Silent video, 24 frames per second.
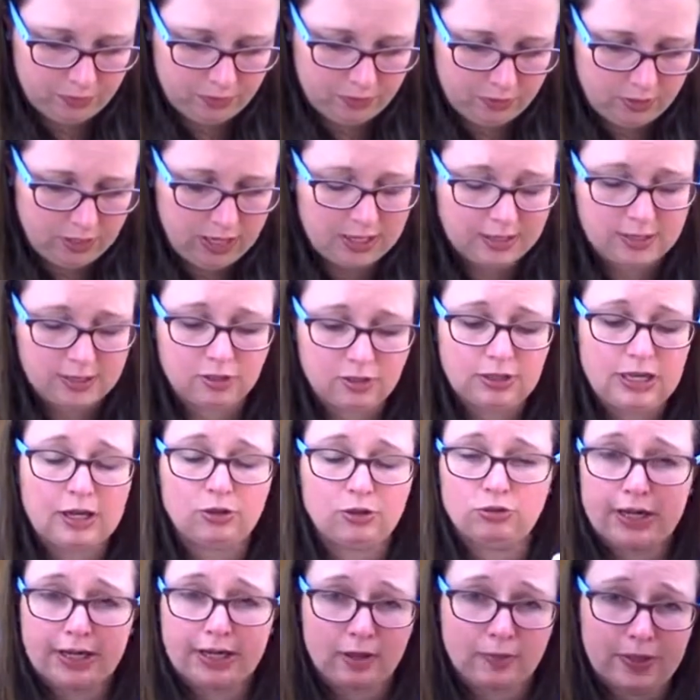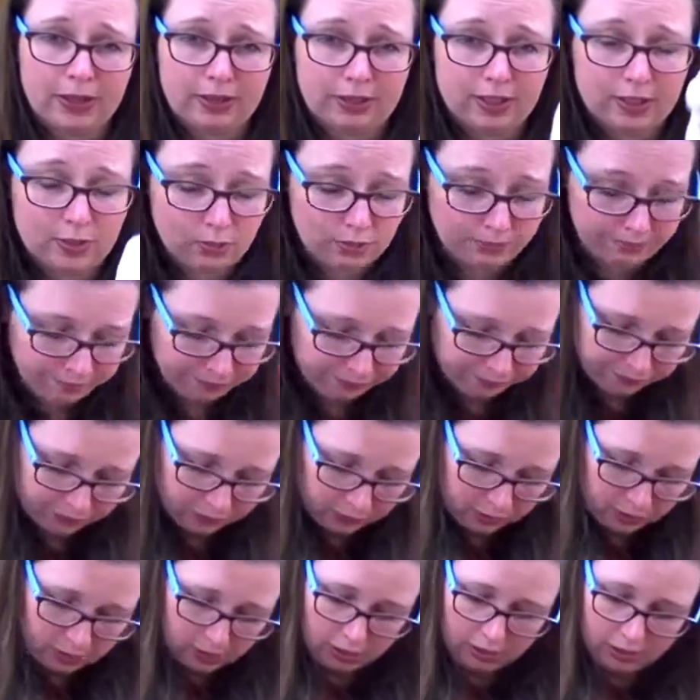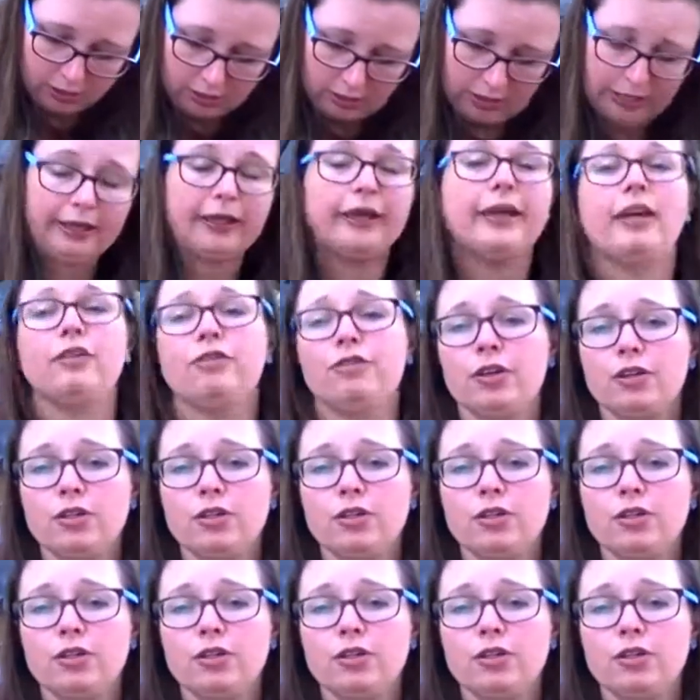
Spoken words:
yes, I'd recommend this one if